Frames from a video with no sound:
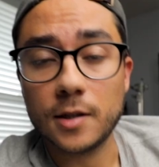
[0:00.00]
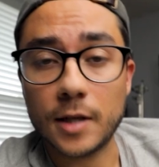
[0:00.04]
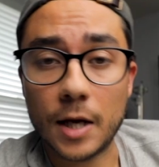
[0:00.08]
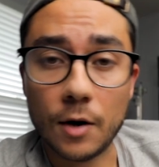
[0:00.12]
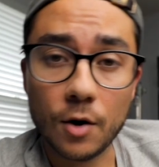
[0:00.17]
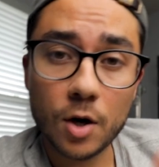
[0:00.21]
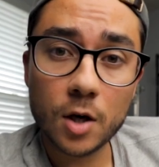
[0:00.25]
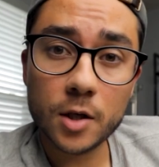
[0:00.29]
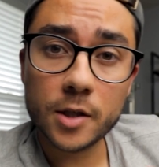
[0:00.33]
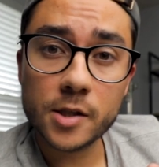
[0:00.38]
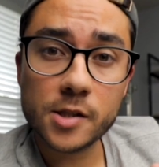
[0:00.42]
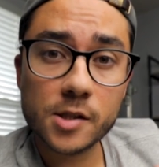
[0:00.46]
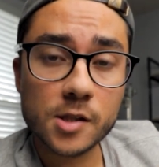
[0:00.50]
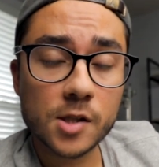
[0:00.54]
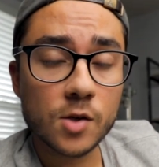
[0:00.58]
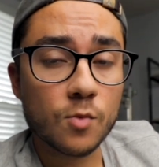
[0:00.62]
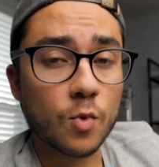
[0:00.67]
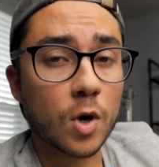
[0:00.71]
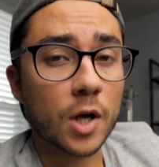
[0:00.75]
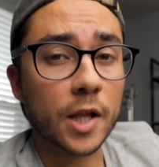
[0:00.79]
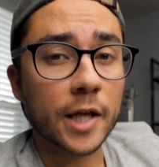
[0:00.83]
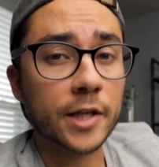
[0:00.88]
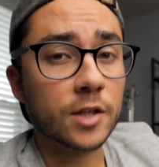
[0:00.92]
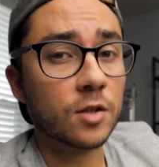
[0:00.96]
Now, honestly,
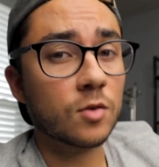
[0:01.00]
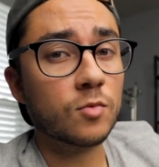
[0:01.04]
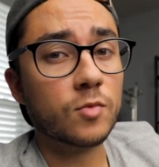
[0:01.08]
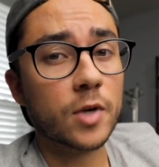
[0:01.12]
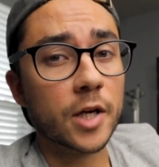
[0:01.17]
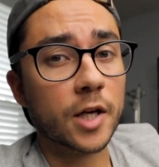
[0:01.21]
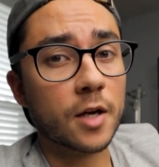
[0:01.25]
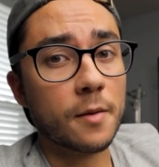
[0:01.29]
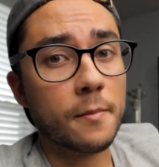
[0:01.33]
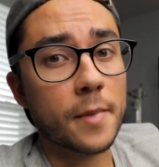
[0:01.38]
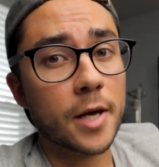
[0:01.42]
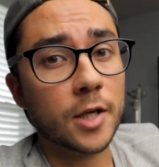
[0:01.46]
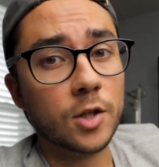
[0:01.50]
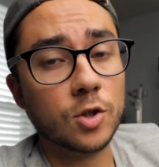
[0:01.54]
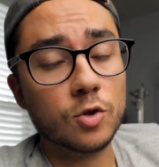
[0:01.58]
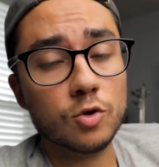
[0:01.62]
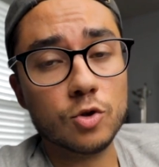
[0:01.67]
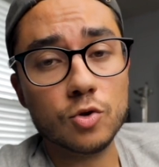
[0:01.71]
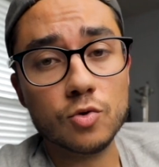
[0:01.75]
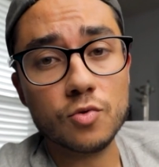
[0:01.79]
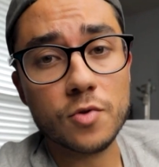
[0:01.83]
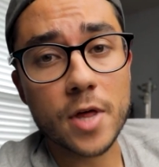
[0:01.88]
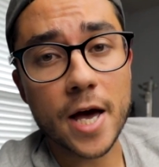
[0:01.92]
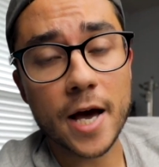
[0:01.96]
while I don't recommend you
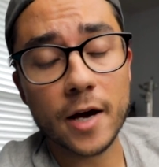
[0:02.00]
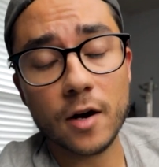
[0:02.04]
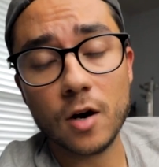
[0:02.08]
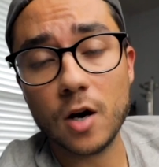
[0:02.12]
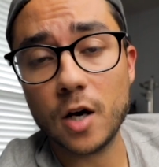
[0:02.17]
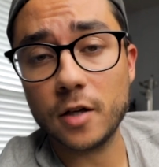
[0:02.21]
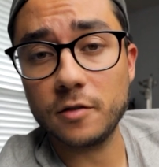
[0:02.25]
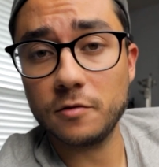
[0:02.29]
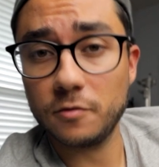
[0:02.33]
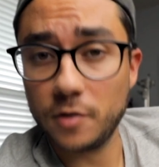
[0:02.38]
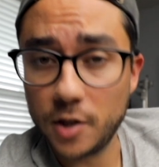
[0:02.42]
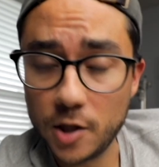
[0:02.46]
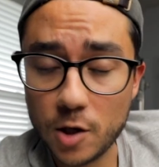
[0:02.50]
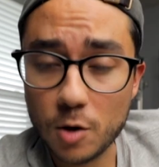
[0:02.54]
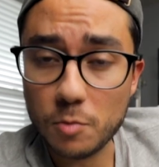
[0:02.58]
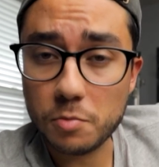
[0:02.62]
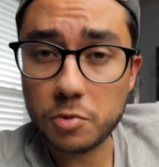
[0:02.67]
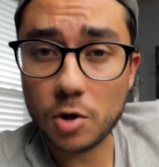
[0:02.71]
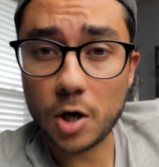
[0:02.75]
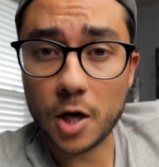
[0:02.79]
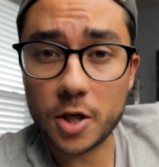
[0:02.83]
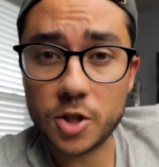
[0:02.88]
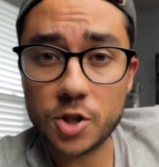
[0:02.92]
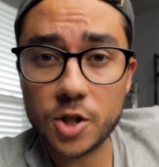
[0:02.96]
do that on video
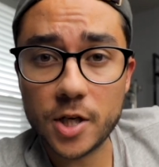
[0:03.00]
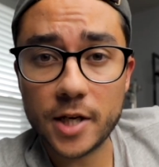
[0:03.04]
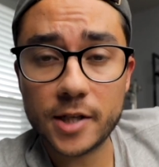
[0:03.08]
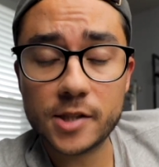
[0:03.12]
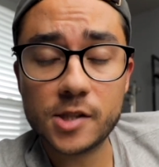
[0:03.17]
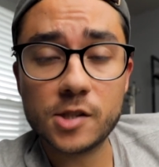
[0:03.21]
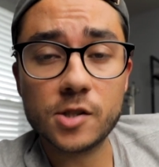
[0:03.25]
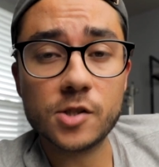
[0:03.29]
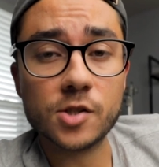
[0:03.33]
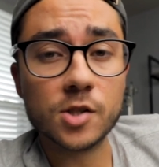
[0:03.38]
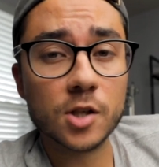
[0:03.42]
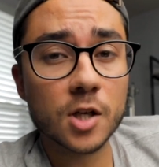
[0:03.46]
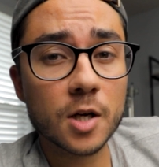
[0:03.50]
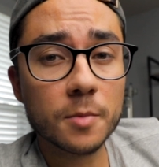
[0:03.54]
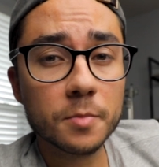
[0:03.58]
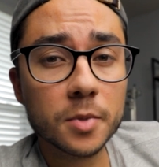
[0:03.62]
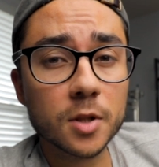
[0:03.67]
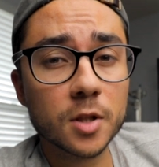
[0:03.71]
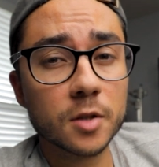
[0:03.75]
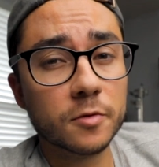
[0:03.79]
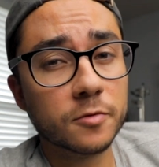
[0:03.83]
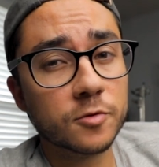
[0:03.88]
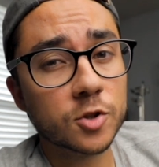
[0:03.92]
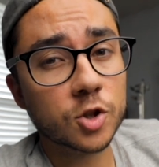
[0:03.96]
projects, there's a
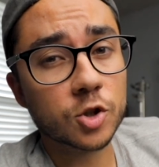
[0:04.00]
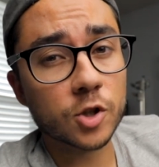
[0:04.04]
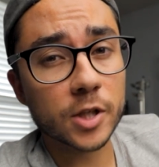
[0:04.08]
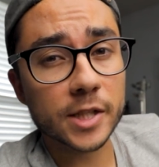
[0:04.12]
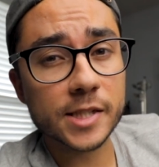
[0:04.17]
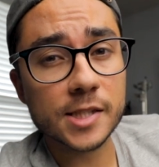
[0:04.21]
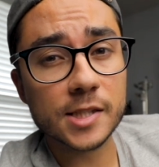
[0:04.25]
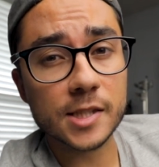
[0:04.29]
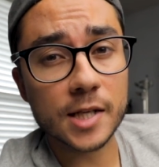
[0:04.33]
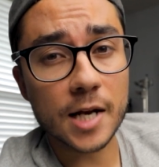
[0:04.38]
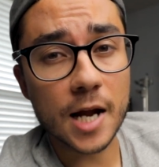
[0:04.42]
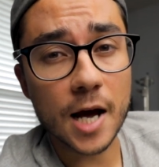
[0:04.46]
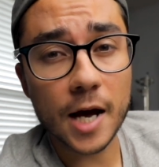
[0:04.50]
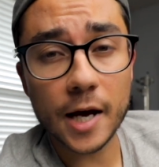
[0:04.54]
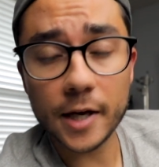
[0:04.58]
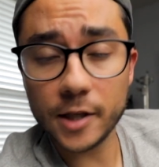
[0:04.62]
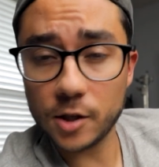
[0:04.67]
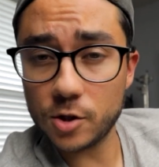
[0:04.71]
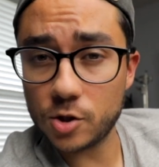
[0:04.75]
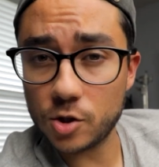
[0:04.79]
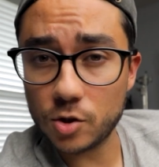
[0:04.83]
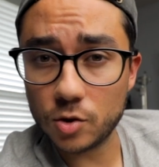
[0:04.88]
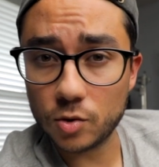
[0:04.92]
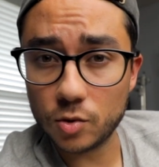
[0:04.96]
couple of tricks that I
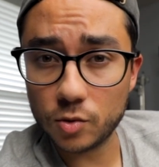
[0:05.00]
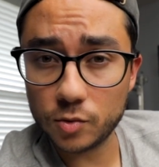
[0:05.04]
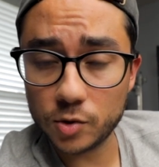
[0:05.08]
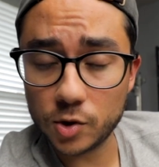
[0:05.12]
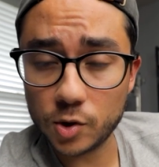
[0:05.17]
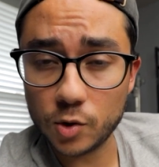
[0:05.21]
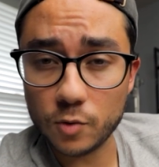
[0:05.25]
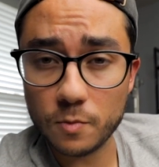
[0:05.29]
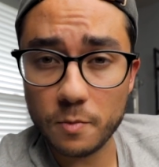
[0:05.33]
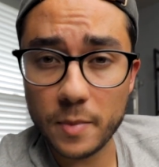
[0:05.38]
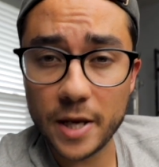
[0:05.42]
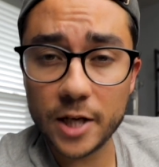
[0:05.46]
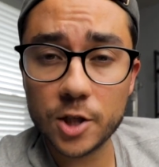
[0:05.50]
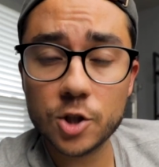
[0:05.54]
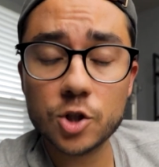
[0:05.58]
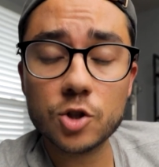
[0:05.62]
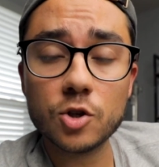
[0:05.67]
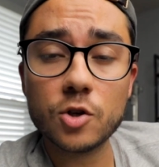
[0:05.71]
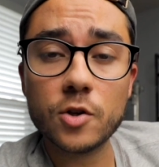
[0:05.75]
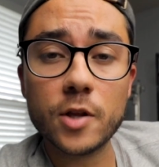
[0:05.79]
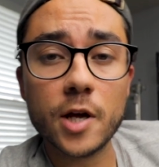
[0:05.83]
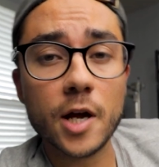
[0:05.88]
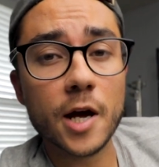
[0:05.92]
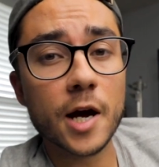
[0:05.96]
do to make
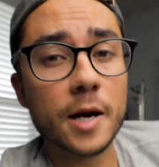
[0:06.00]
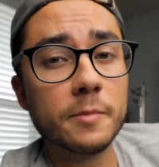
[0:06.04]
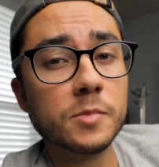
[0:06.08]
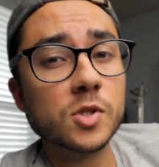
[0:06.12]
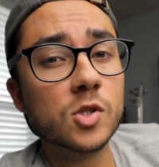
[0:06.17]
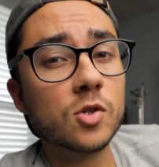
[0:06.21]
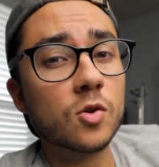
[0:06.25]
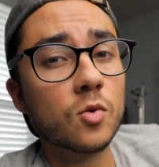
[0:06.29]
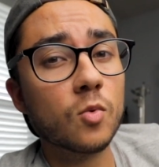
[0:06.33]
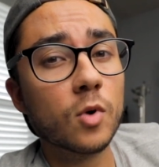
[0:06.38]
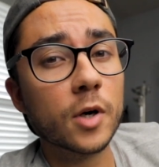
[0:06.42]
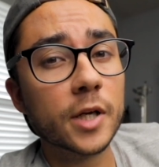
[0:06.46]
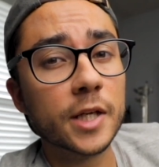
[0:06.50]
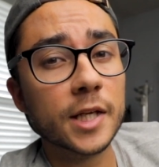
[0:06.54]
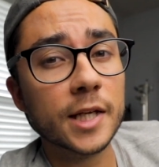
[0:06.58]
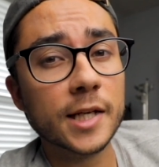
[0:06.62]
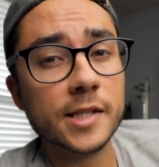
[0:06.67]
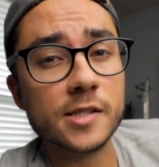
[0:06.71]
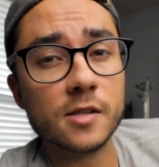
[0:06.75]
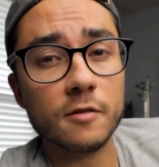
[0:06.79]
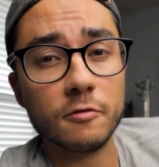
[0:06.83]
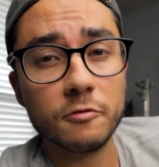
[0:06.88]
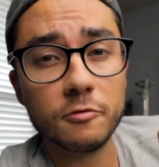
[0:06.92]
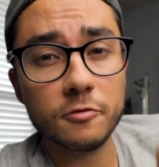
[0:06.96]
sure that I'm still working
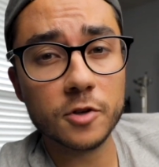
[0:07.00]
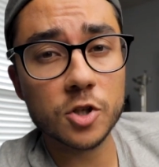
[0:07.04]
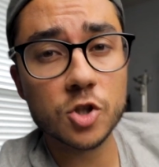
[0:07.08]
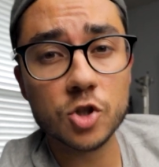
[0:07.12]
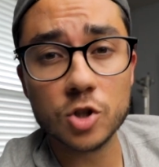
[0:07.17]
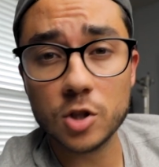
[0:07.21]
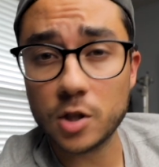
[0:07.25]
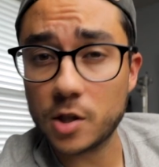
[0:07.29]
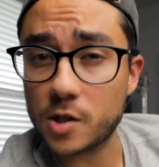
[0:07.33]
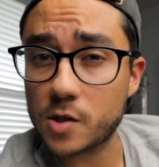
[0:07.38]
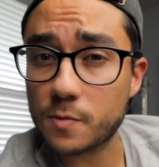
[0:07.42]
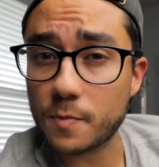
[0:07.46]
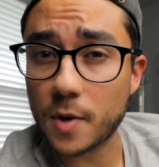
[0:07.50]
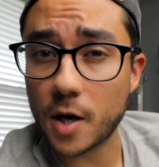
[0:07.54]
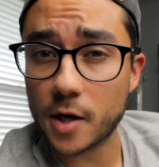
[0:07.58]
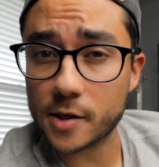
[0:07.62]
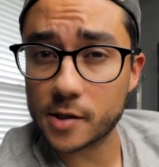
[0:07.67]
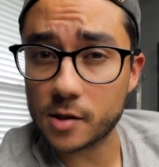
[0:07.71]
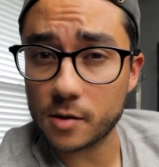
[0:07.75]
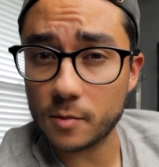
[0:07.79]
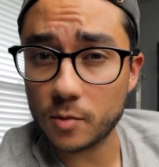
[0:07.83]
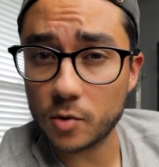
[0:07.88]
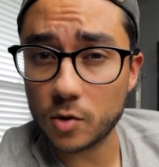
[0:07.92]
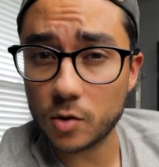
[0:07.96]
as efficient as
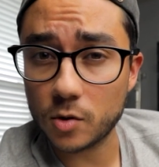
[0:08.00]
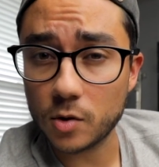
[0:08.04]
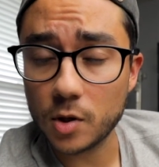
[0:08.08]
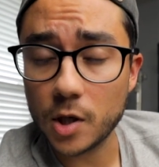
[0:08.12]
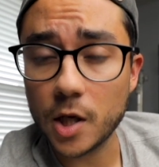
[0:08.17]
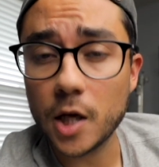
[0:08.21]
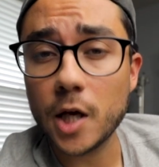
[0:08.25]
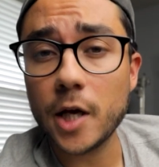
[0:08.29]
possible.